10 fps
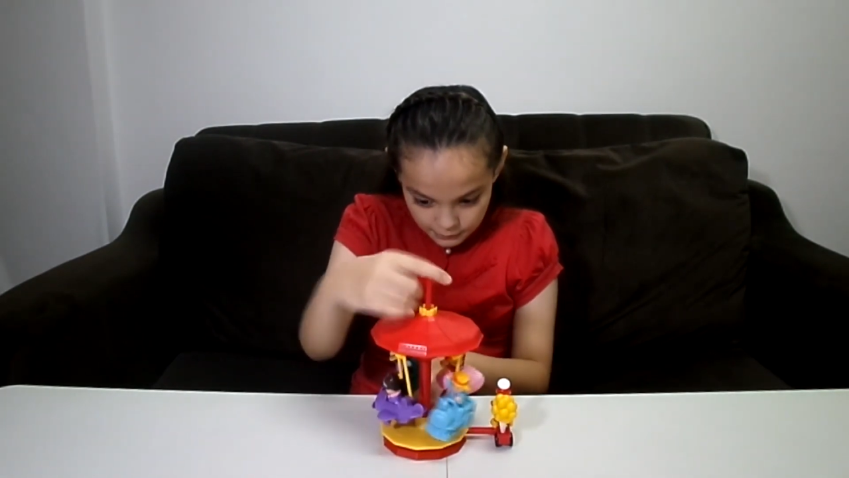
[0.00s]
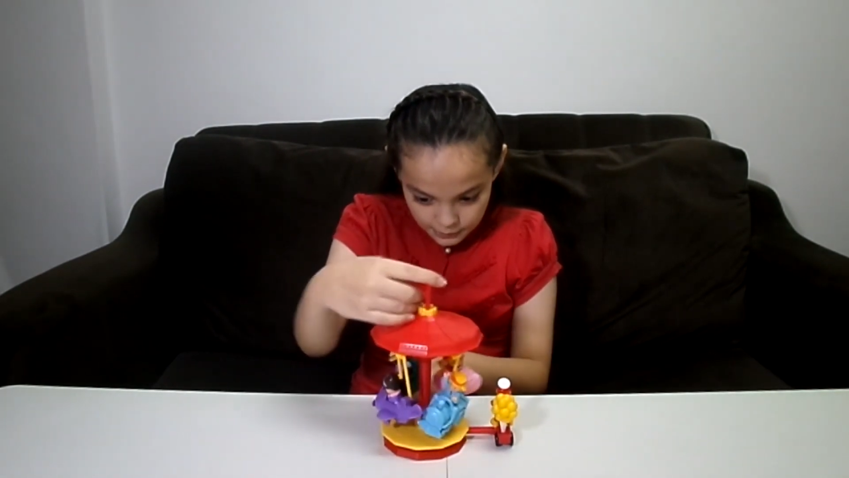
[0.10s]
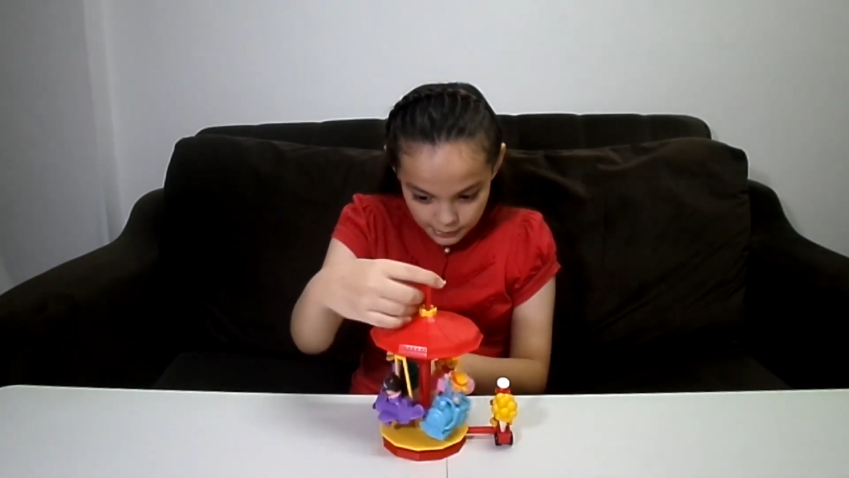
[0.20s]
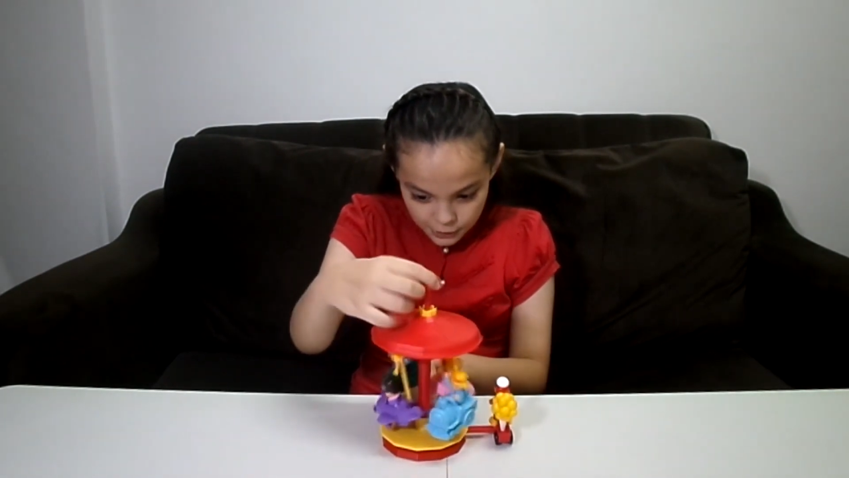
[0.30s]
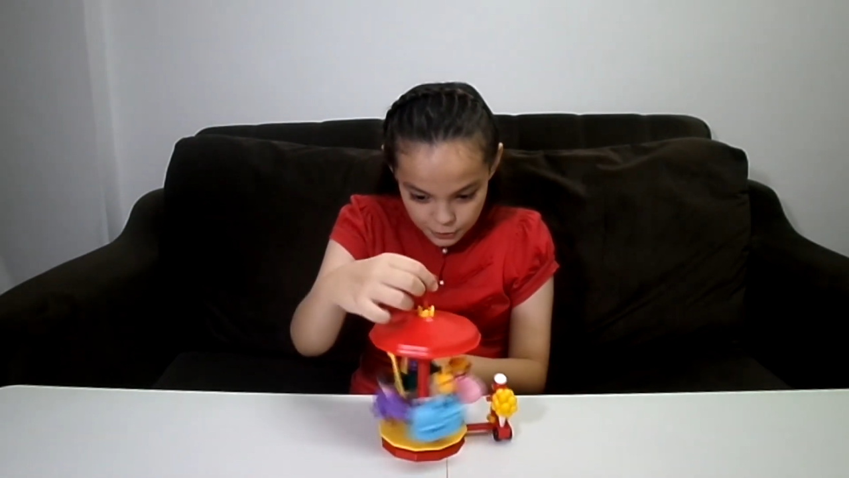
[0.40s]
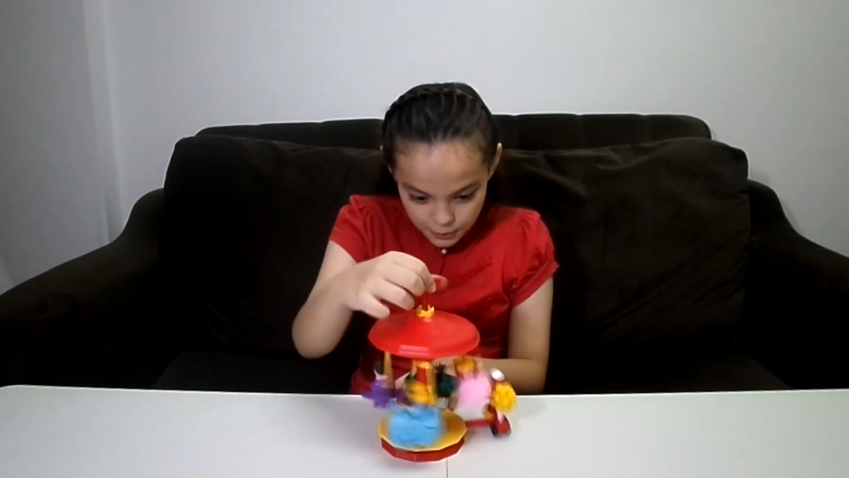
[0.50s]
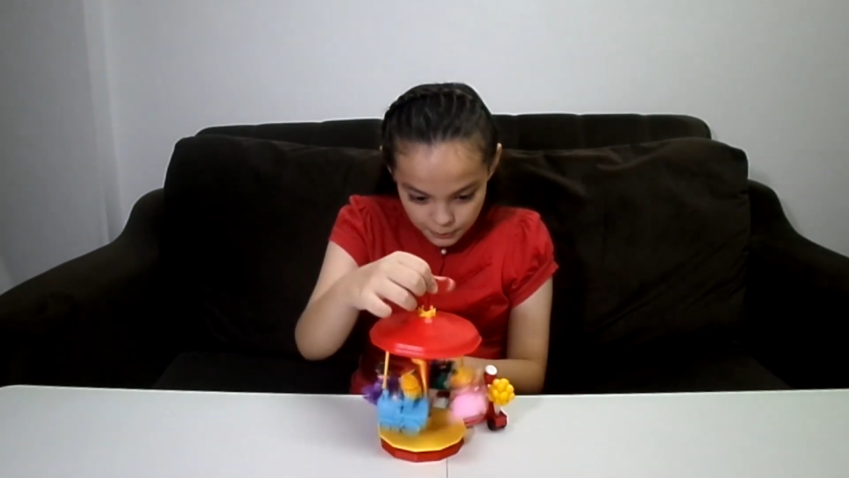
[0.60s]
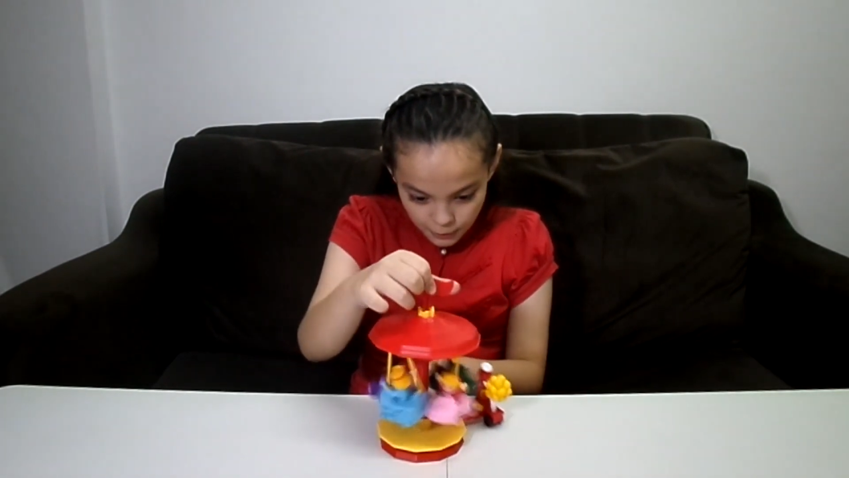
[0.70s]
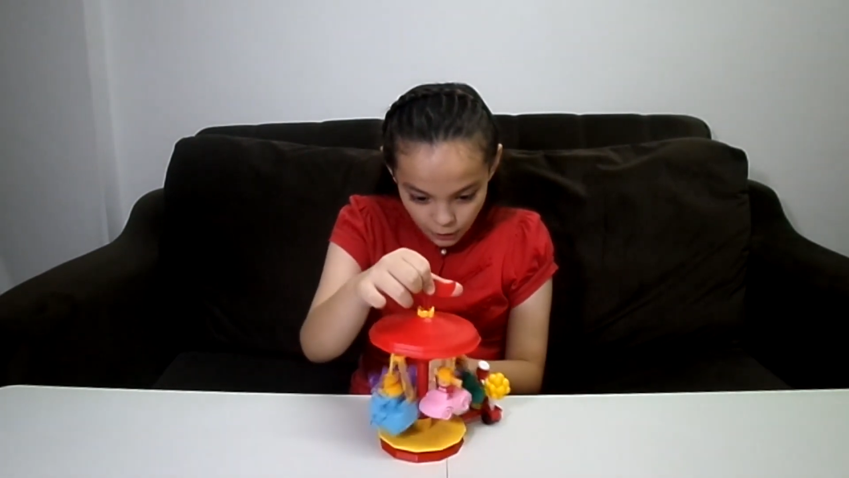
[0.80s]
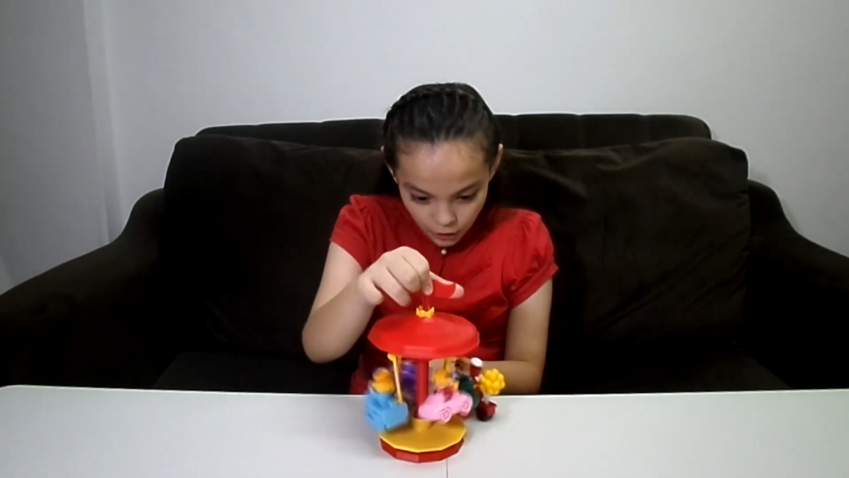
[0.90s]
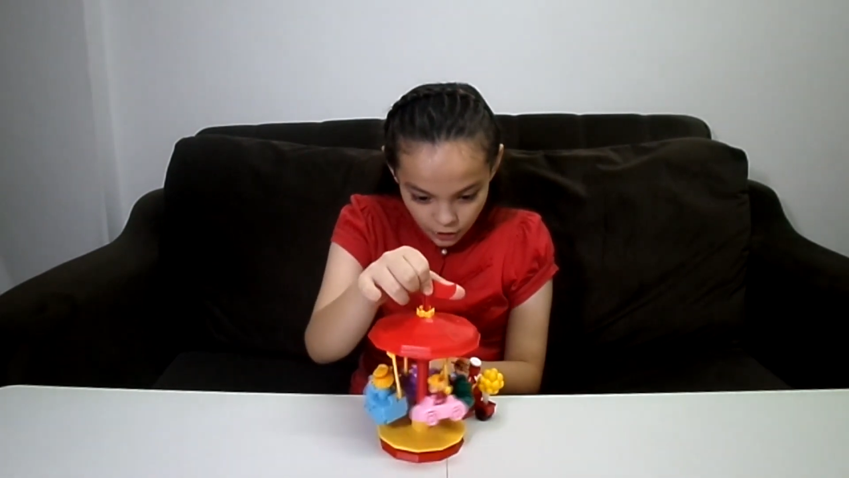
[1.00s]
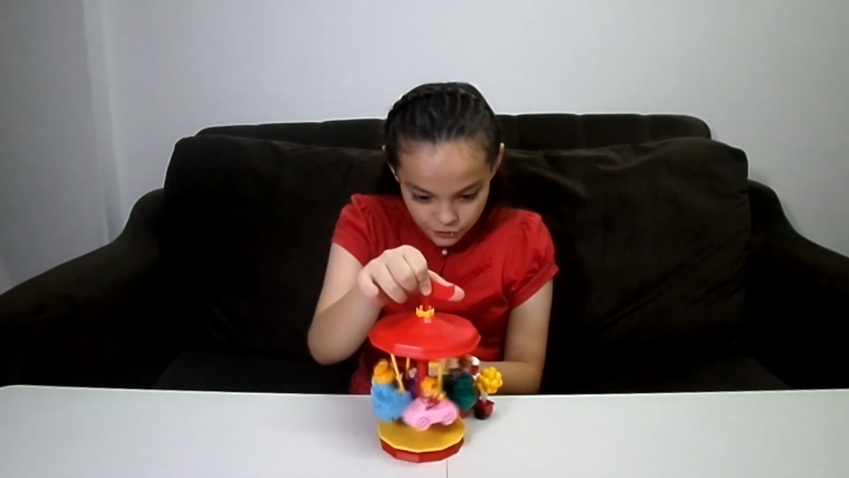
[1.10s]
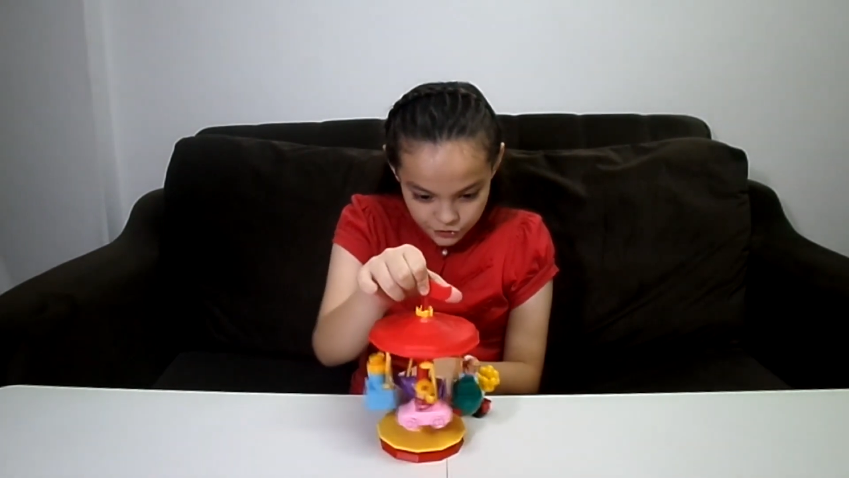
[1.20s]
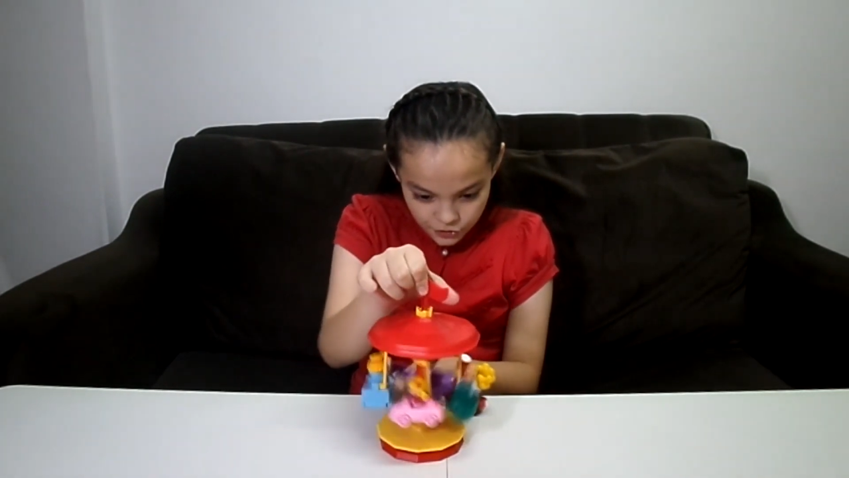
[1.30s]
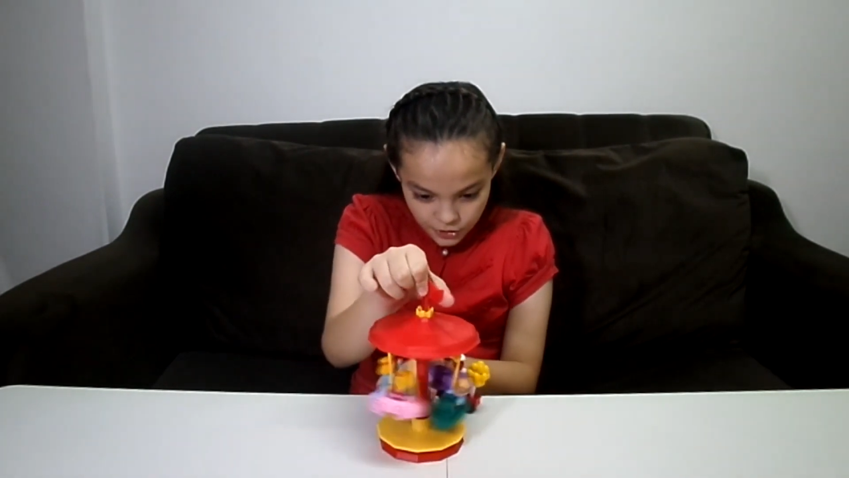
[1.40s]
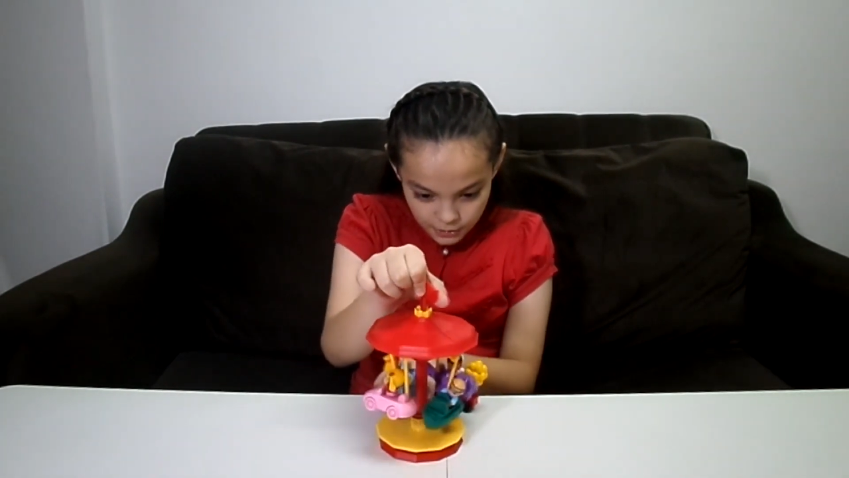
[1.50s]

What about you, Papa? Also,